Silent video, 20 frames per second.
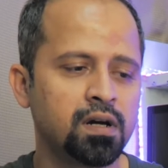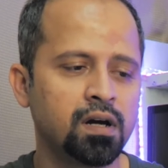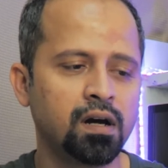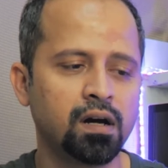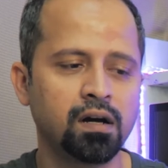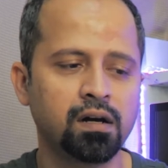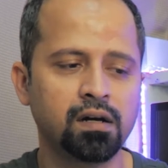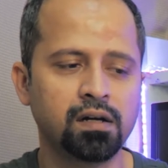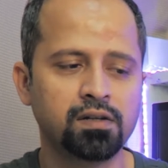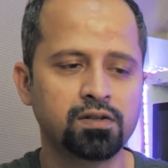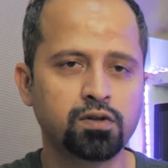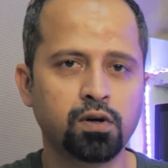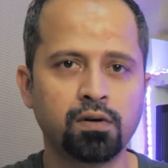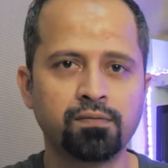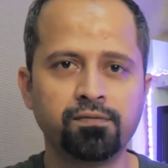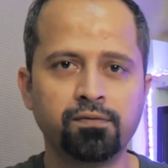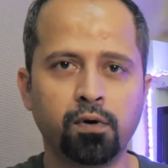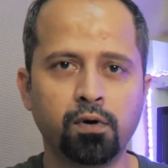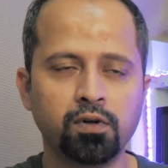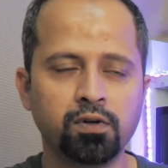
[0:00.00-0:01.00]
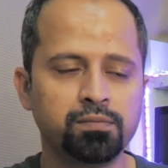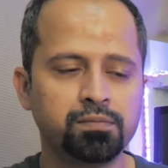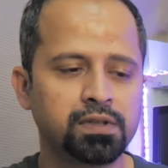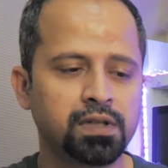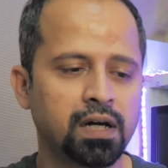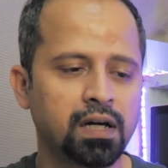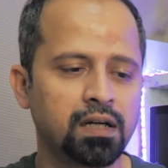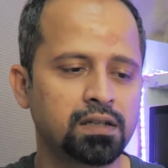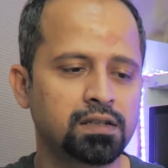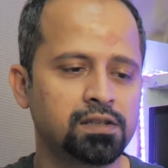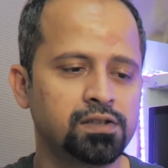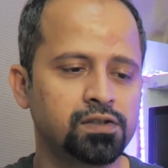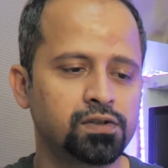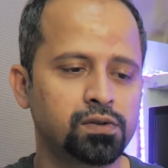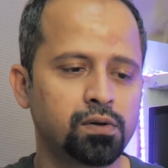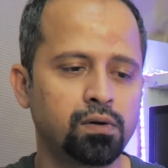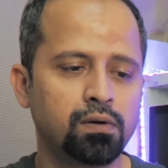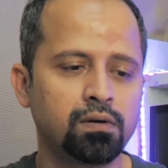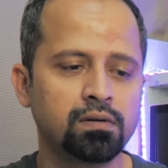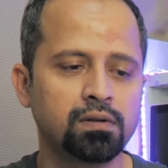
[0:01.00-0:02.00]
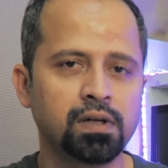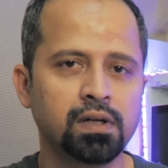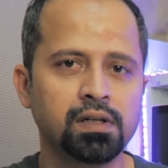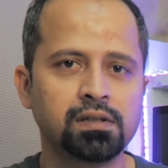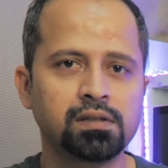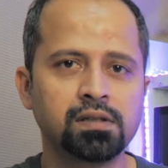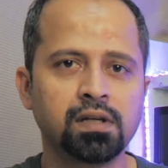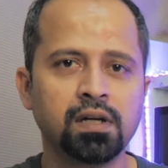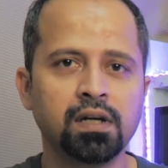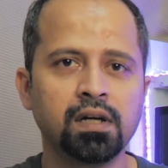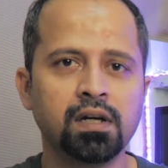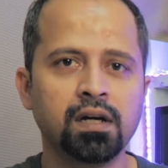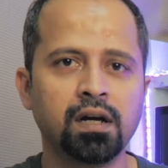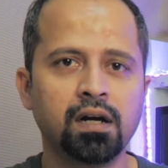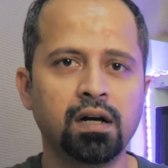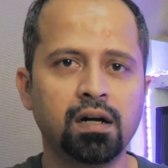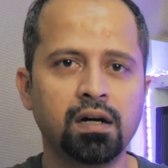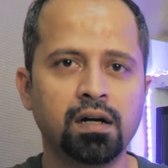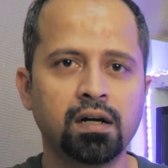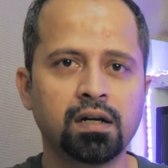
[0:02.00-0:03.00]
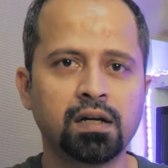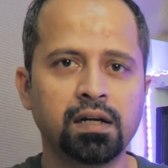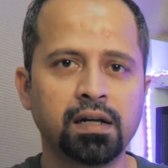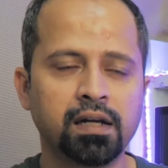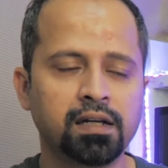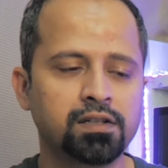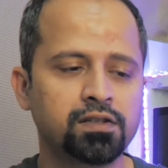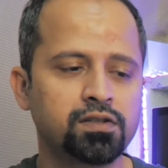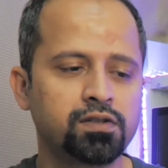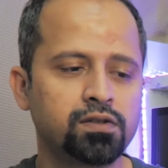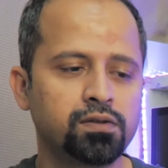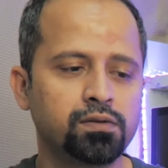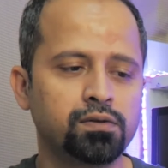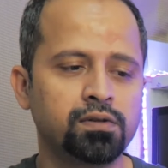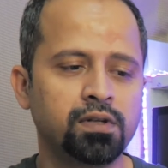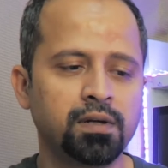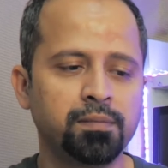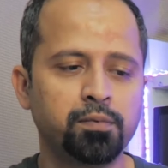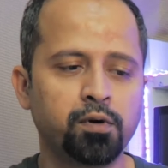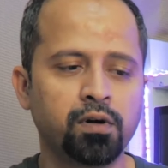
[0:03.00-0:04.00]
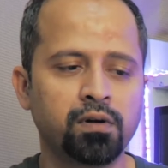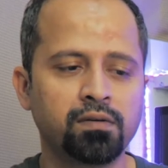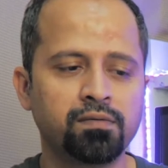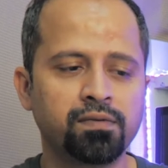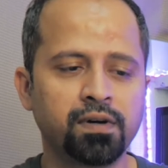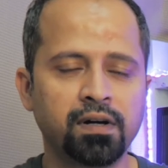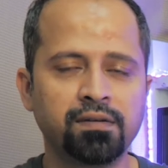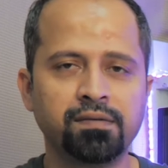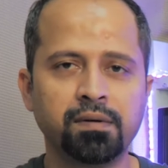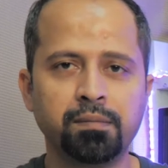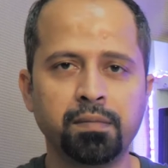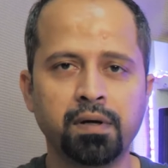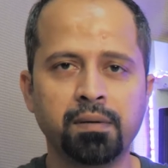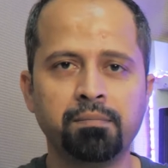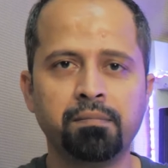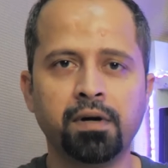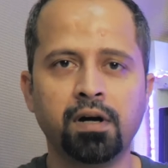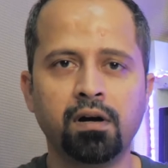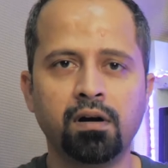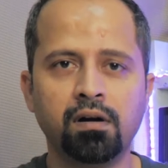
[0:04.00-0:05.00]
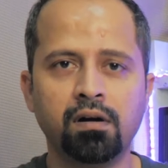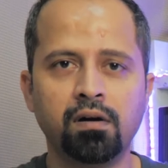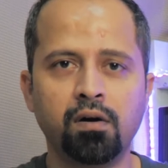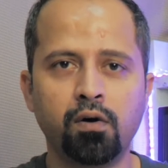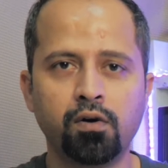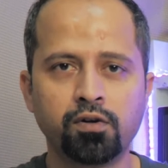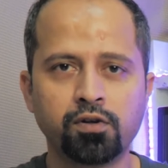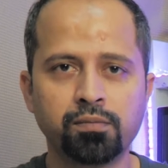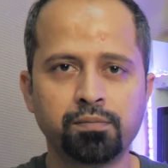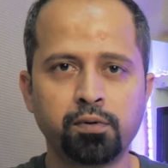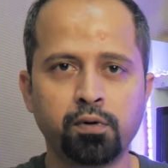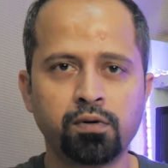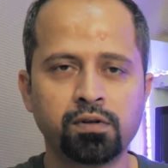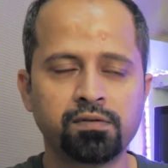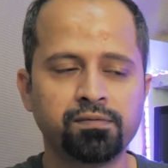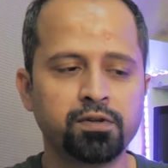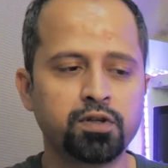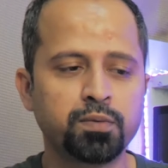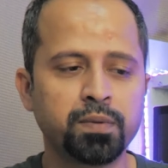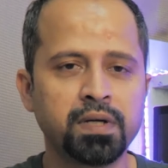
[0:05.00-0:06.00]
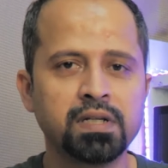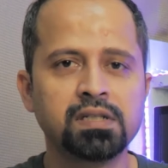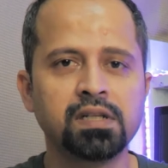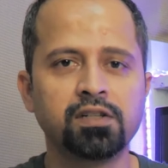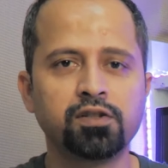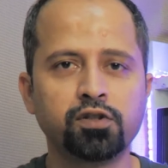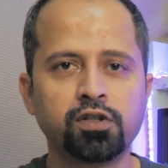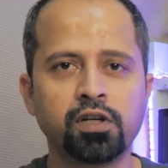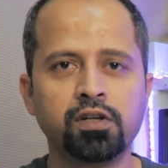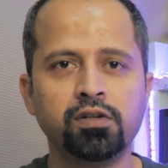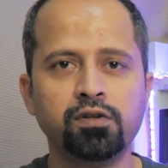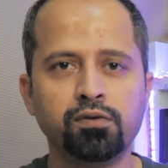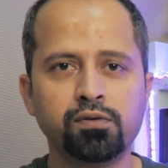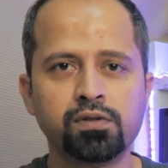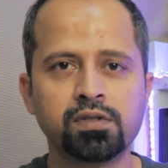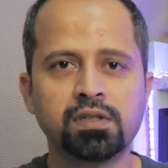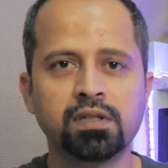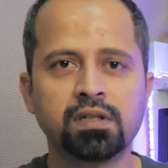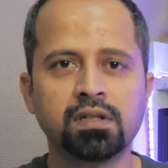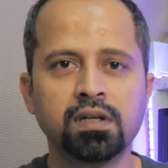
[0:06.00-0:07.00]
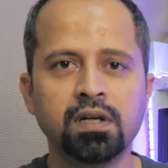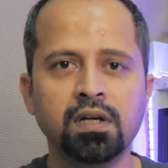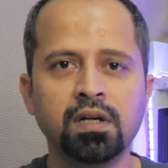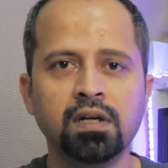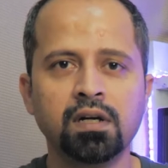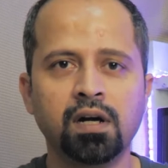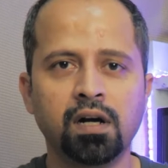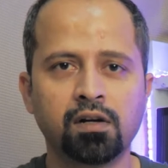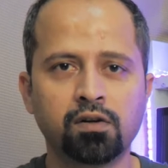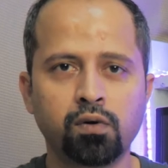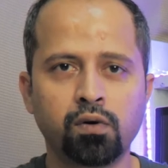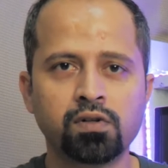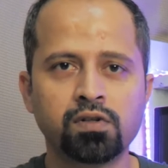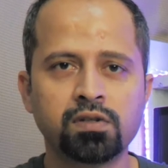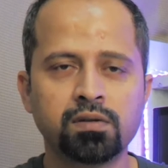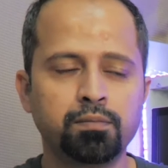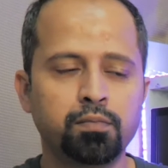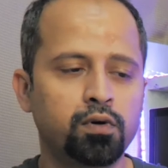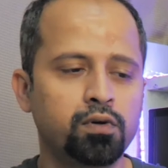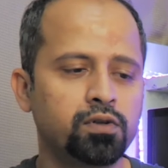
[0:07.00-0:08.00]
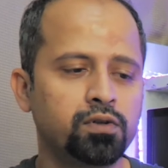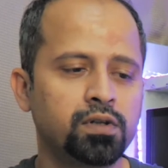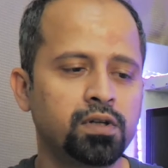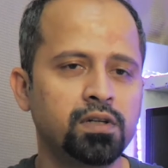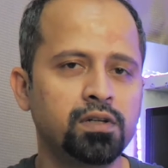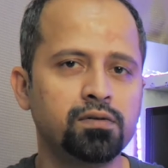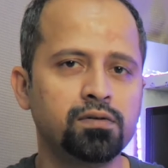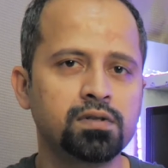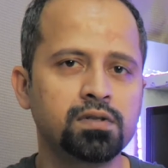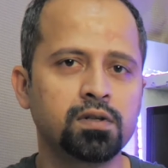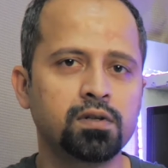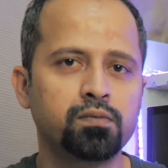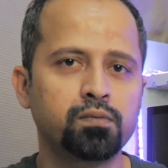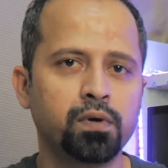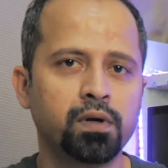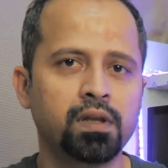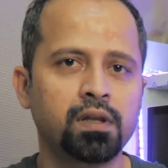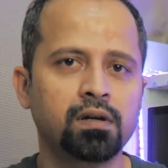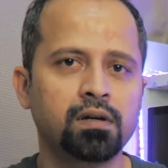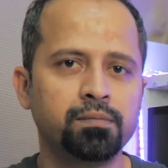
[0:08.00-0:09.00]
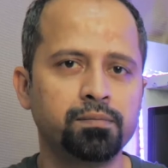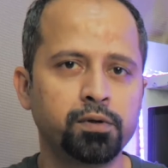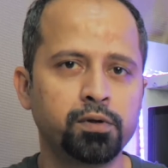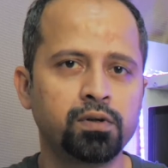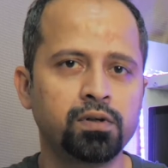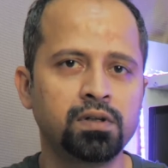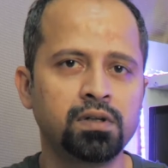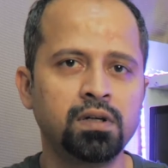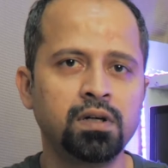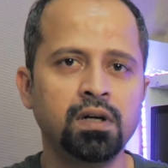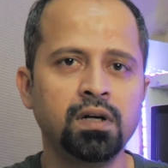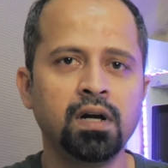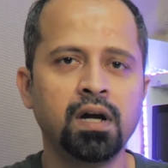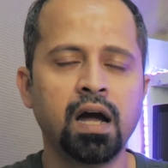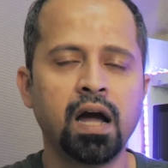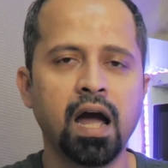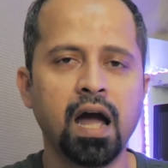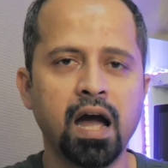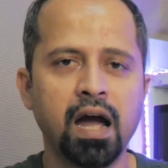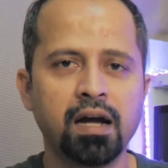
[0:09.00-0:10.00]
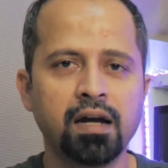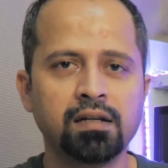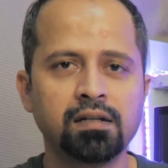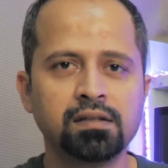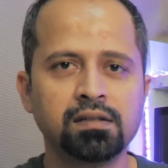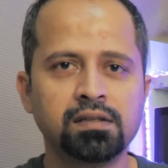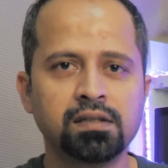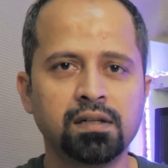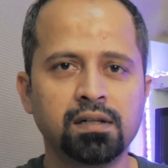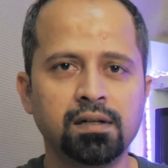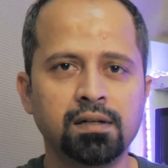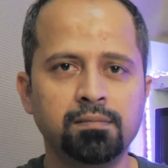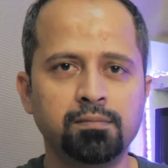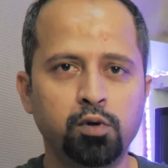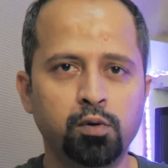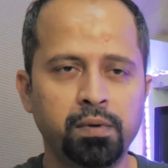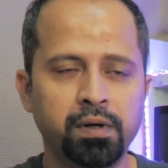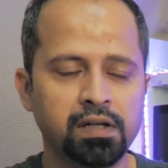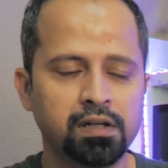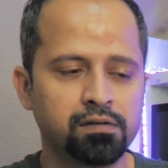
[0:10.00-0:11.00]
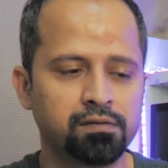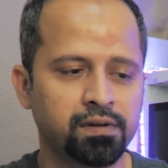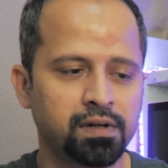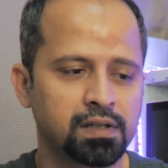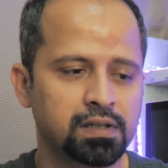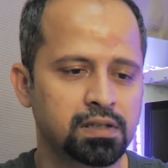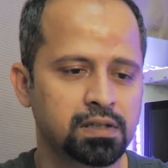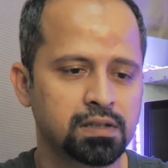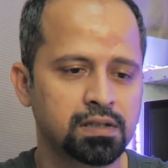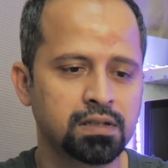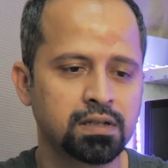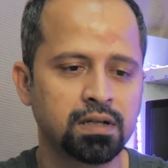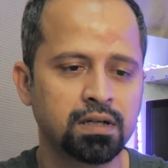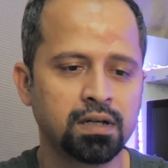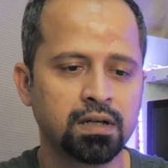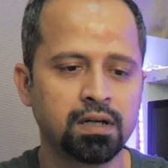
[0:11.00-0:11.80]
It's got volume dial control. It connects to 3.5 mm audio port, which means that you can use it across the board. You can use it with the computer and mobile devices.